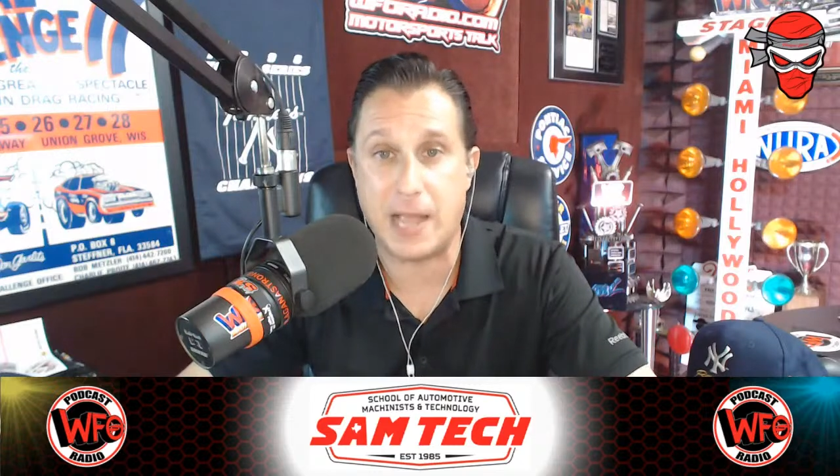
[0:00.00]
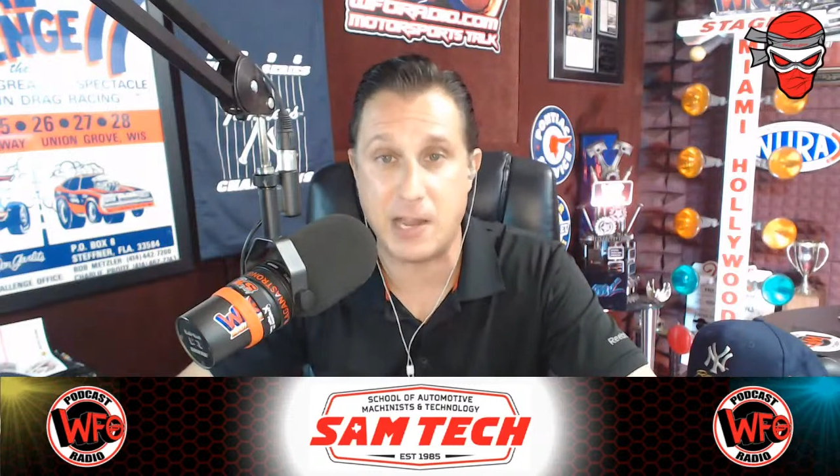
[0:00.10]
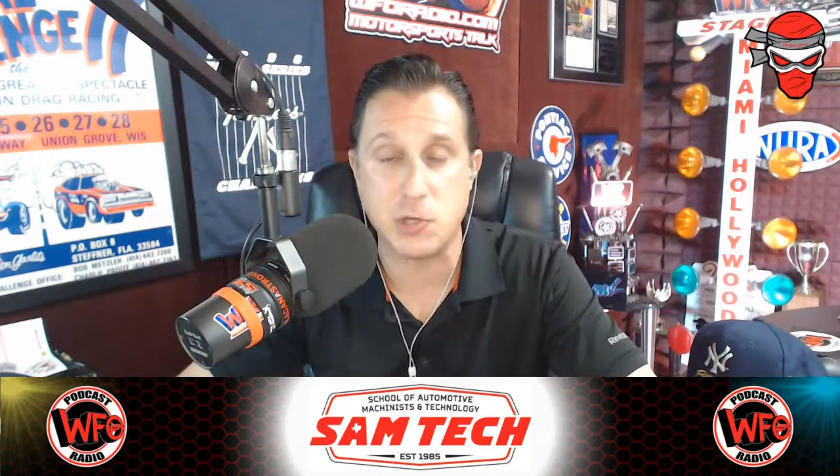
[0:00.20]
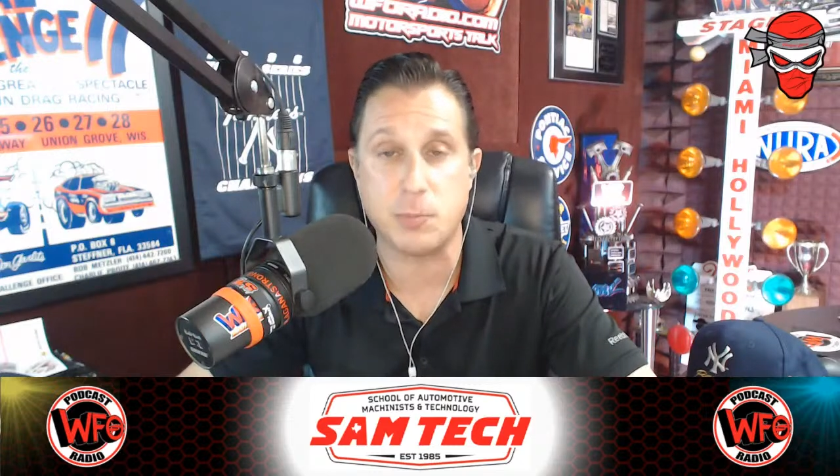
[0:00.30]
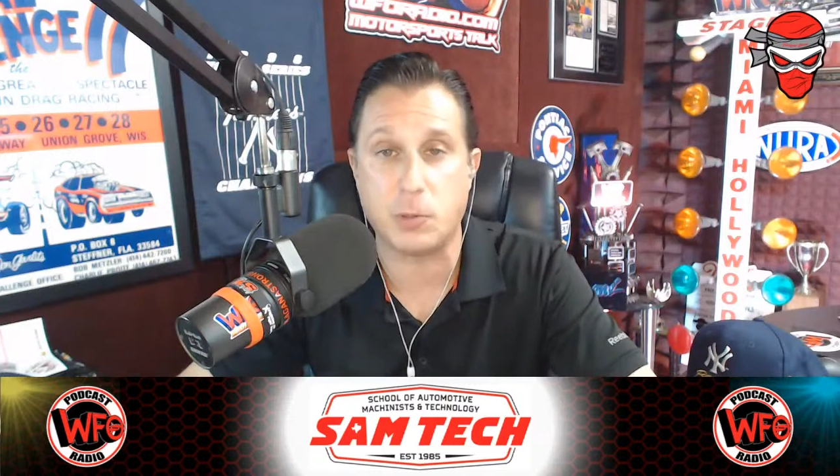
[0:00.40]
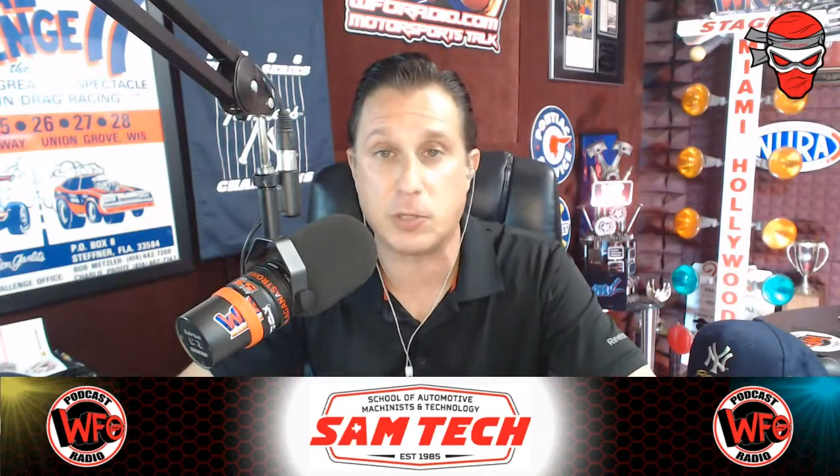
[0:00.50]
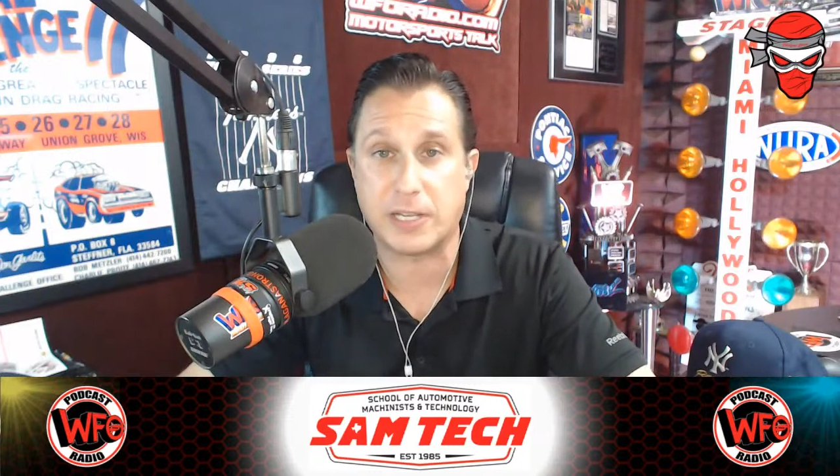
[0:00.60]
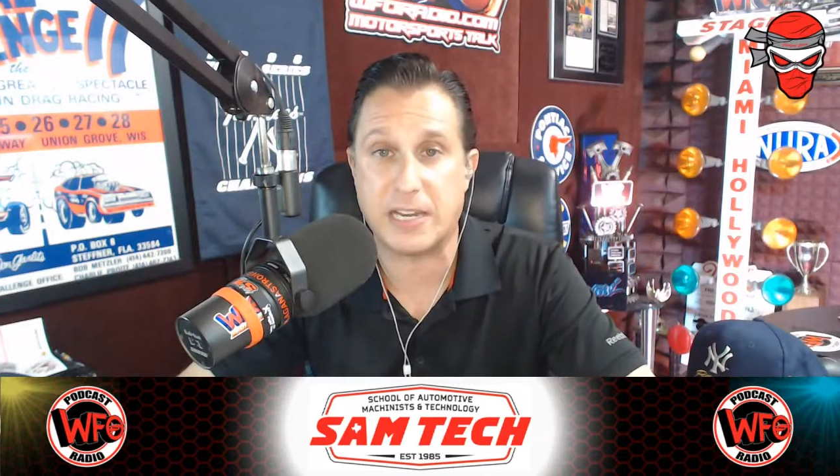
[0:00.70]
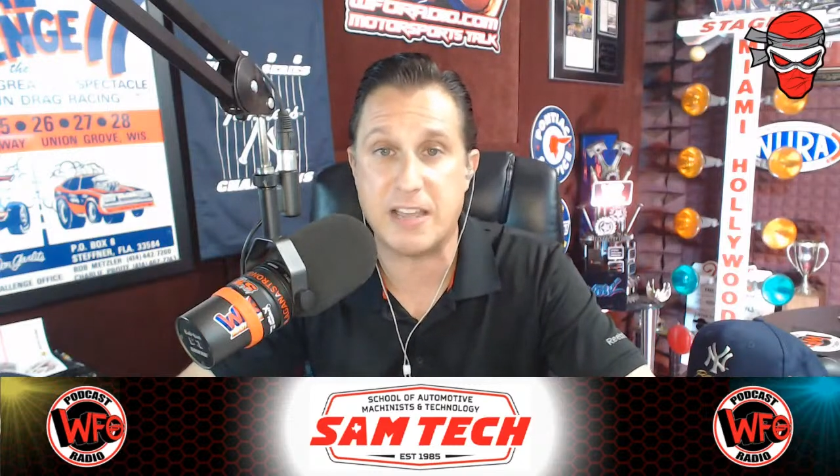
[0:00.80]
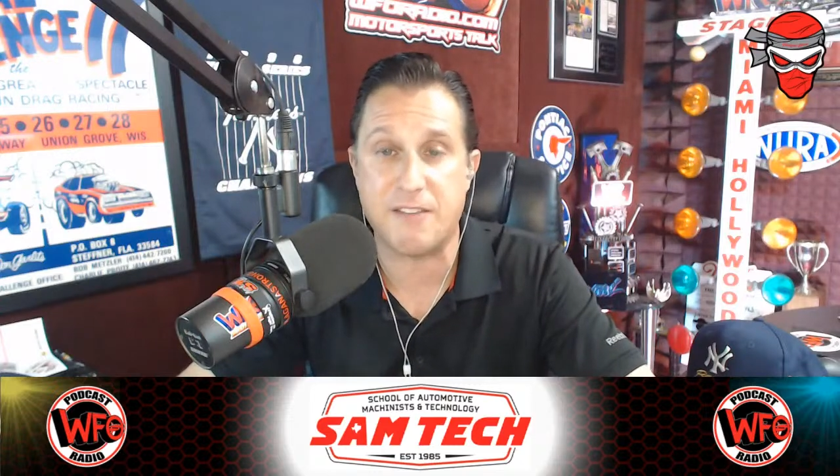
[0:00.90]
an engine
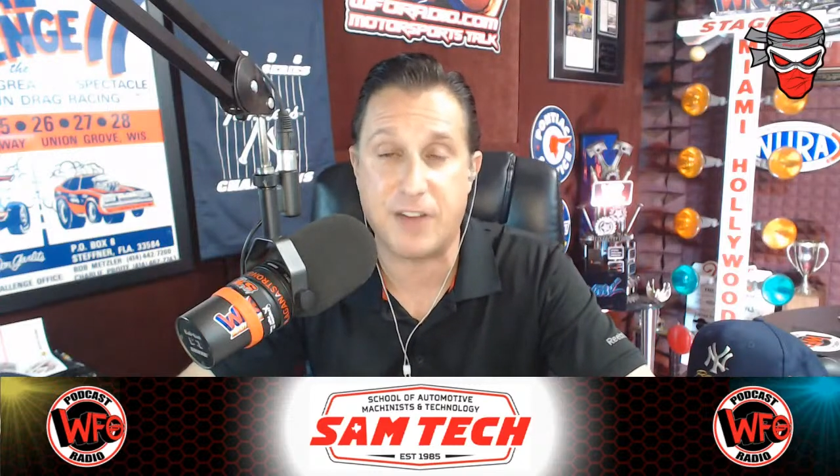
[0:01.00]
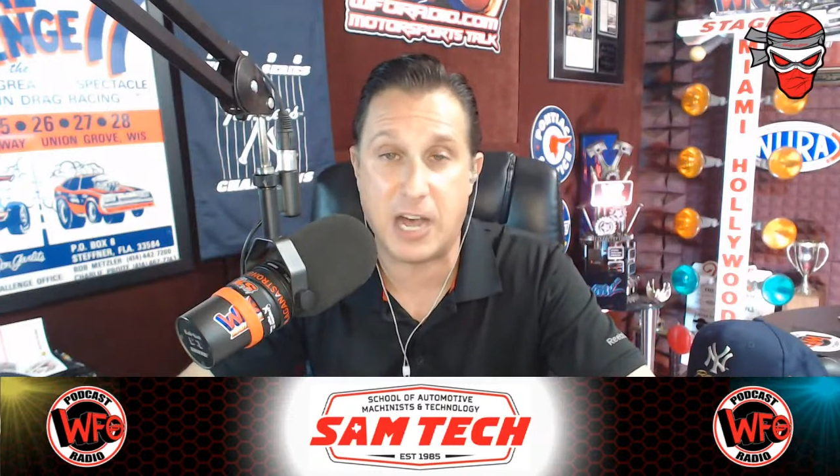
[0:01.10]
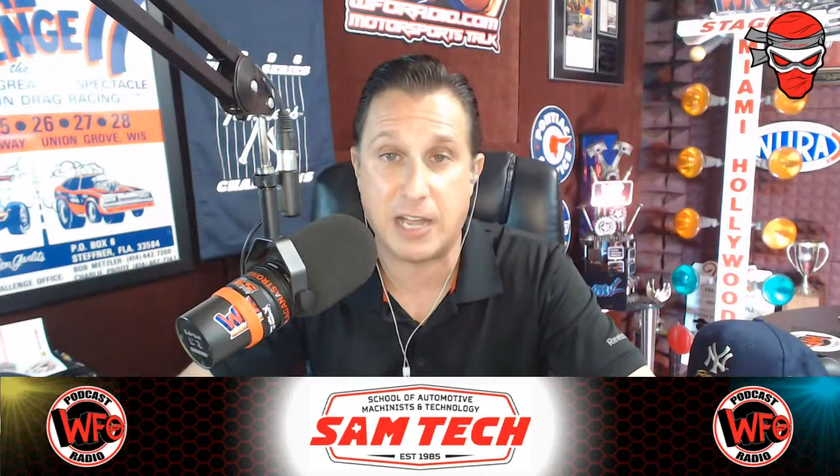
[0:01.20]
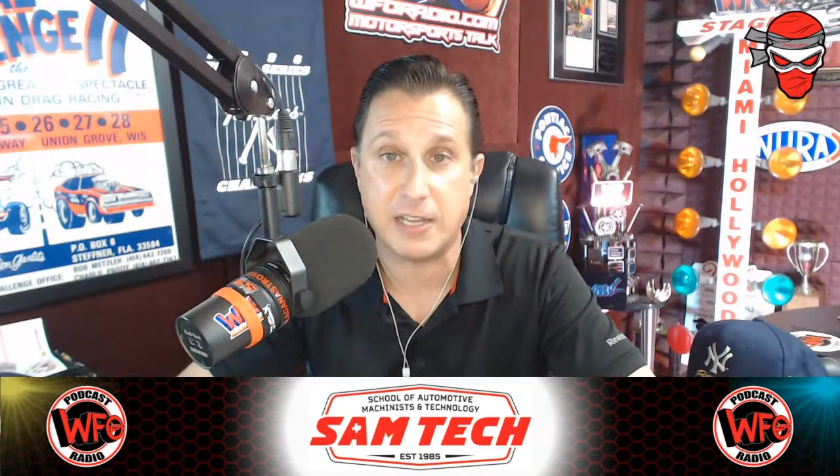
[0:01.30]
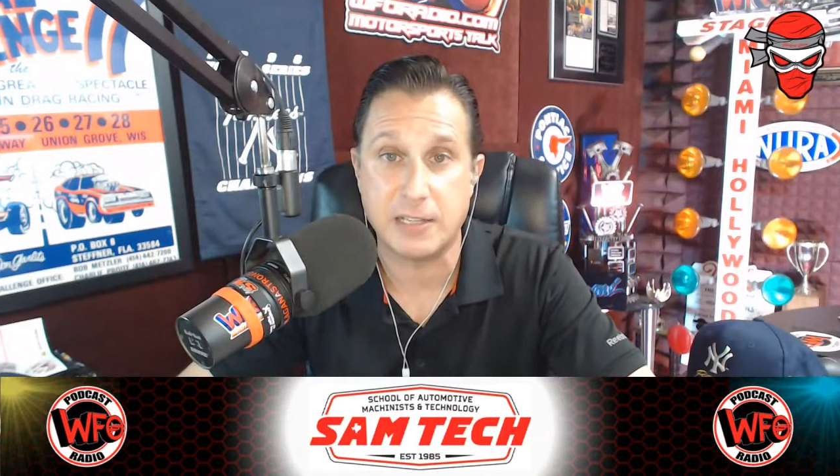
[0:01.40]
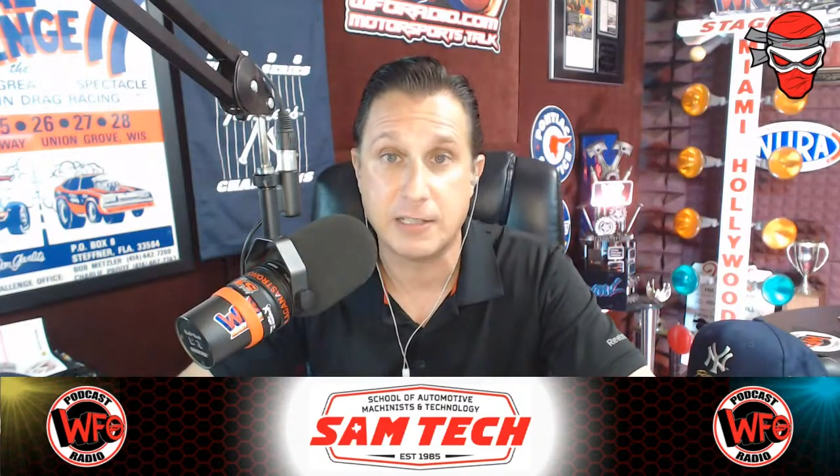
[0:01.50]
building, an EFI.